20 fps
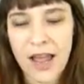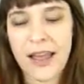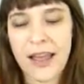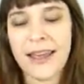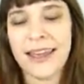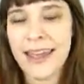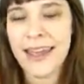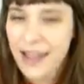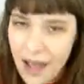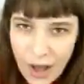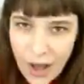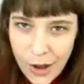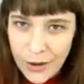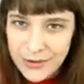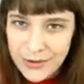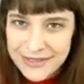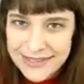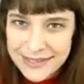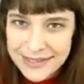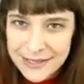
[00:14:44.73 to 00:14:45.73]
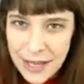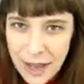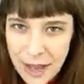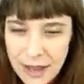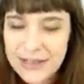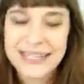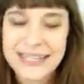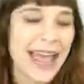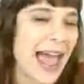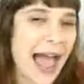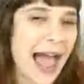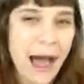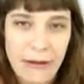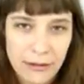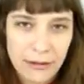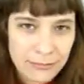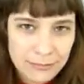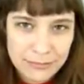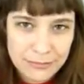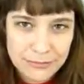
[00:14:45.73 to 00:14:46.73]
He goes to
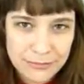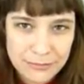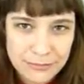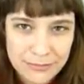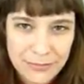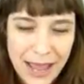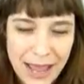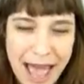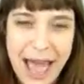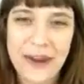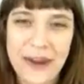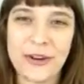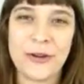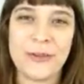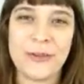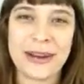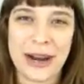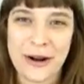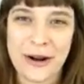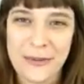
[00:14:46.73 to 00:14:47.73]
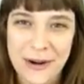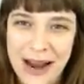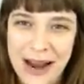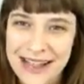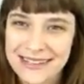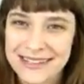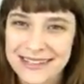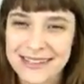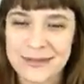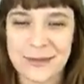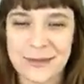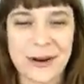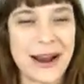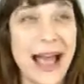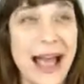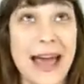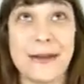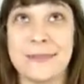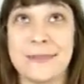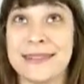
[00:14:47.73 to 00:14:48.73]
Adam at Newman Enterprises, where
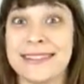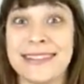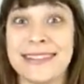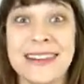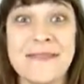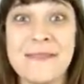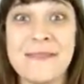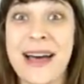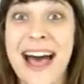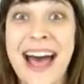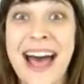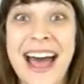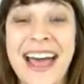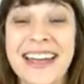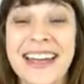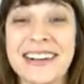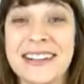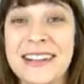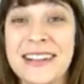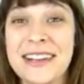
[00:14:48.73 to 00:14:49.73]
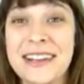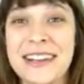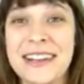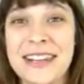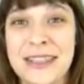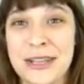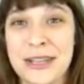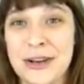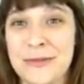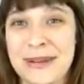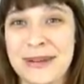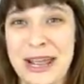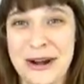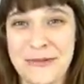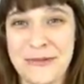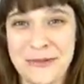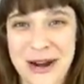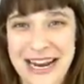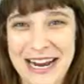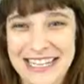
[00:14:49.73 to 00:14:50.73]
Adam's sitting behind the Newman
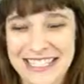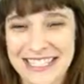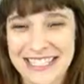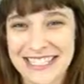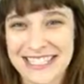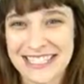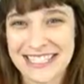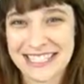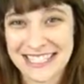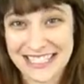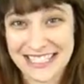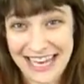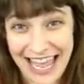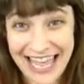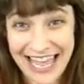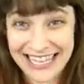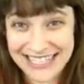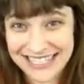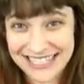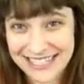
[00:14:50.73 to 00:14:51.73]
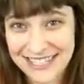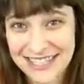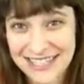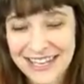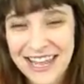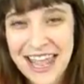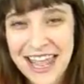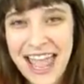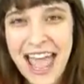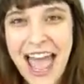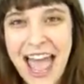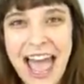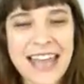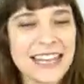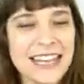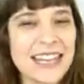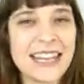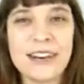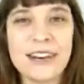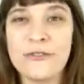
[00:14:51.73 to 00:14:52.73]
Enterprises desk.
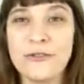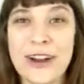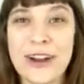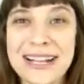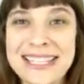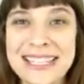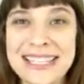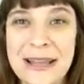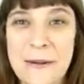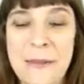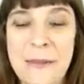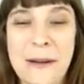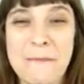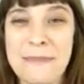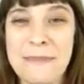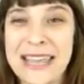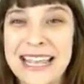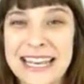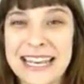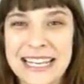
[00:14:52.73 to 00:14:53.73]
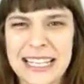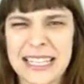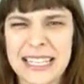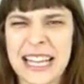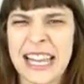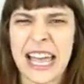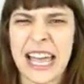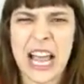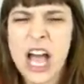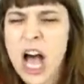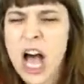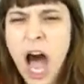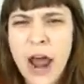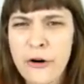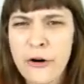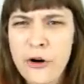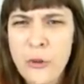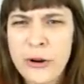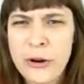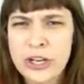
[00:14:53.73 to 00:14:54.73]
And he confronts him immediately, like, I
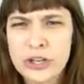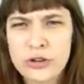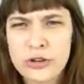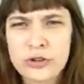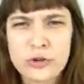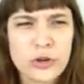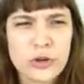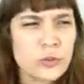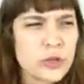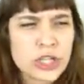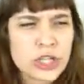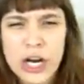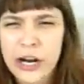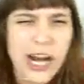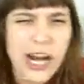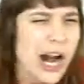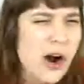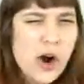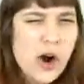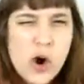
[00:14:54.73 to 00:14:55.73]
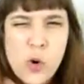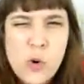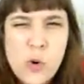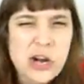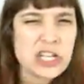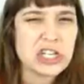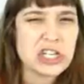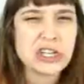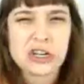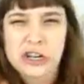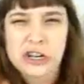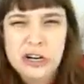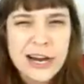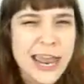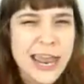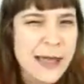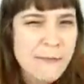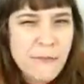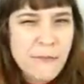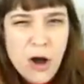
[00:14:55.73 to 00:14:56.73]
don't know what you're doing with Sharon. I don't know what your
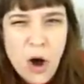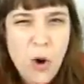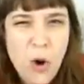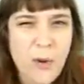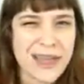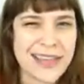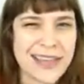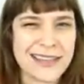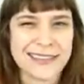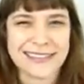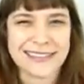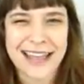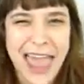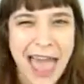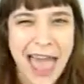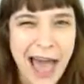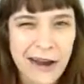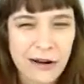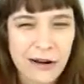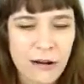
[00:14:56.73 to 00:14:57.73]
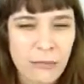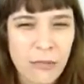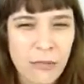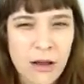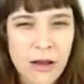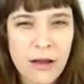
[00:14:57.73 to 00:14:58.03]
MO is, Adam.